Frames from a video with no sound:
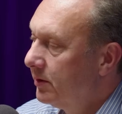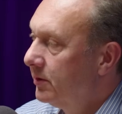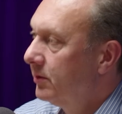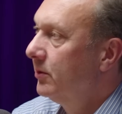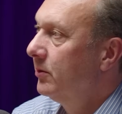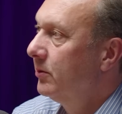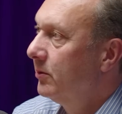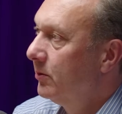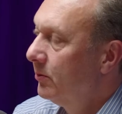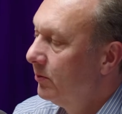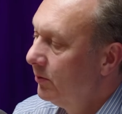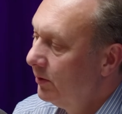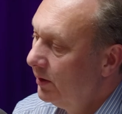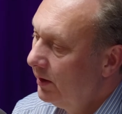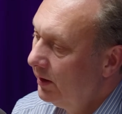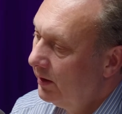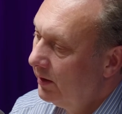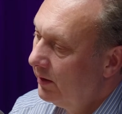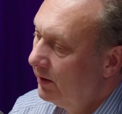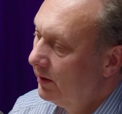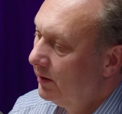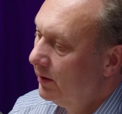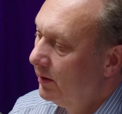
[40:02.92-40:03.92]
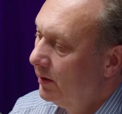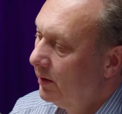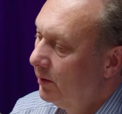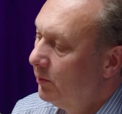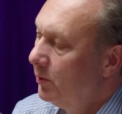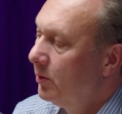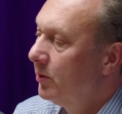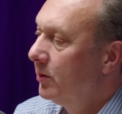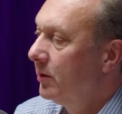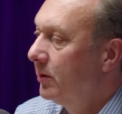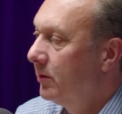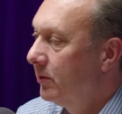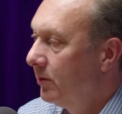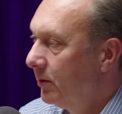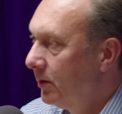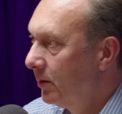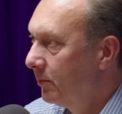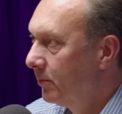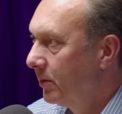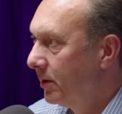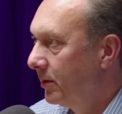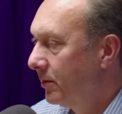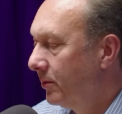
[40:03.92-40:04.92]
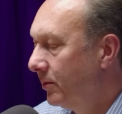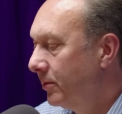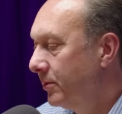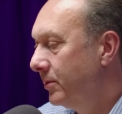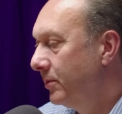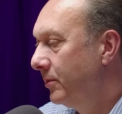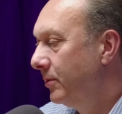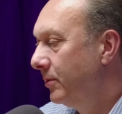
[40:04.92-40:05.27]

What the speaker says: not only in monitoring but also